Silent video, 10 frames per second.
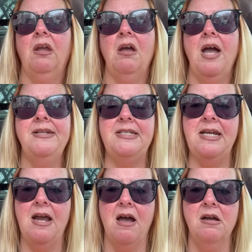
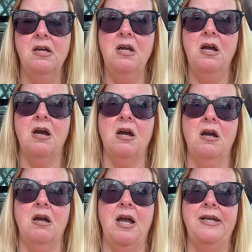idea.
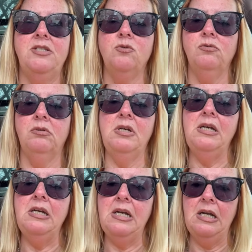I don't
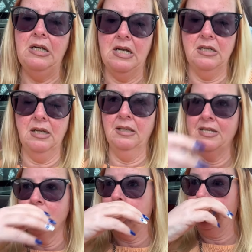need it
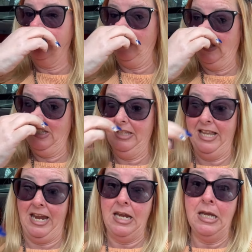unless when I go to the
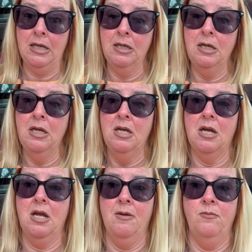lake.
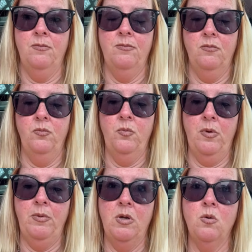When
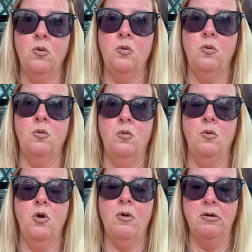we go
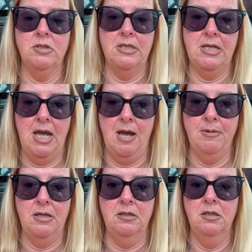out to the
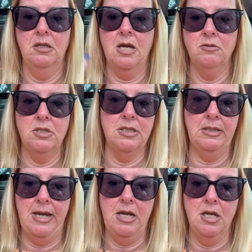cabin, out to the
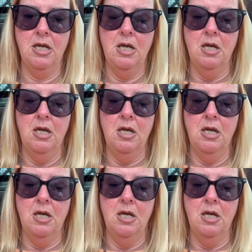lake,